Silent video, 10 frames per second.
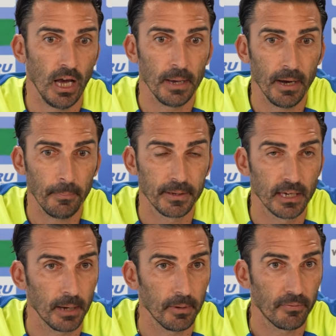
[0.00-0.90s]
I'm
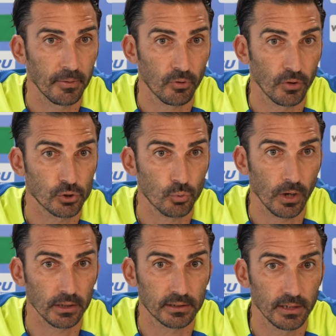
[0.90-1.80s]
happy. I'm happy for the
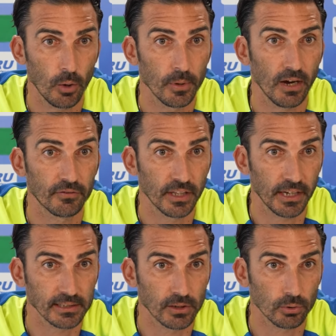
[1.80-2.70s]
squad. Now we have
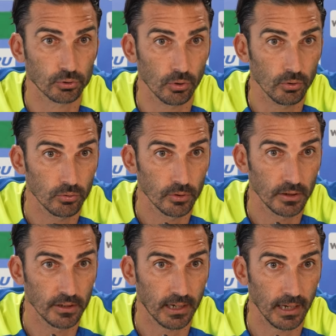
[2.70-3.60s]
Tanase also
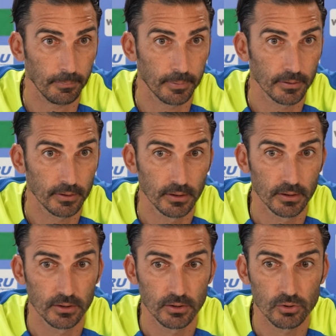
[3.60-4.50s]
in the club.
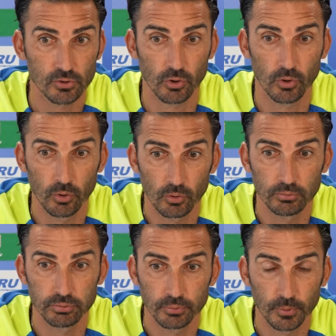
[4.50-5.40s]

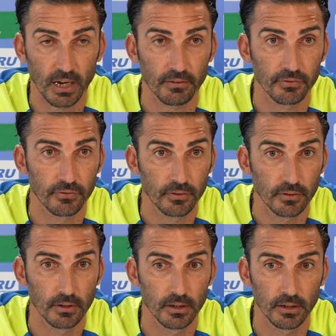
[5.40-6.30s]
So we have
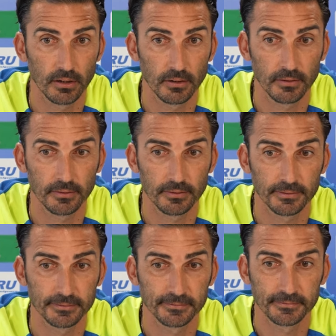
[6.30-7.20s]
uh,
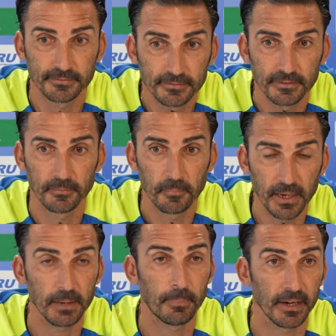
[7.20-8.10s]

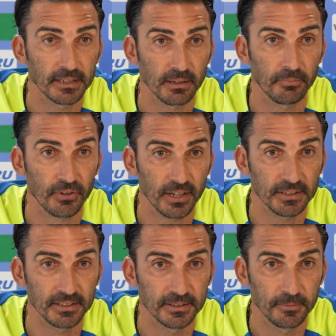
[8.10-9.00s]
many players up
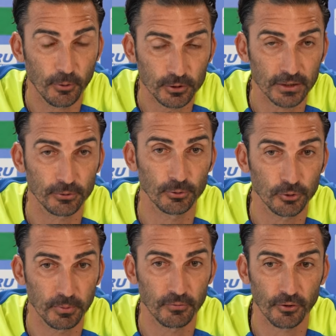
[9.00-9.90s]
front because I told
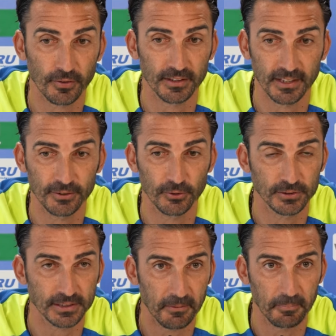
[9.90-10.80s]
you before that I don't
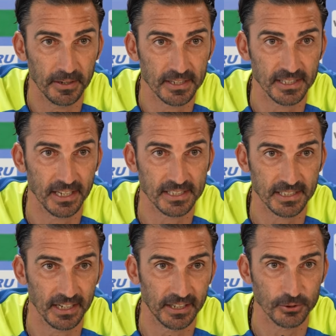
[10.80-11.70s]
stamp players like
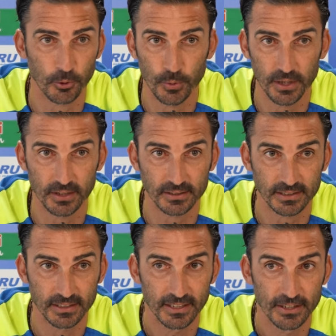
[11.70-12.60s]
strikers or wingers.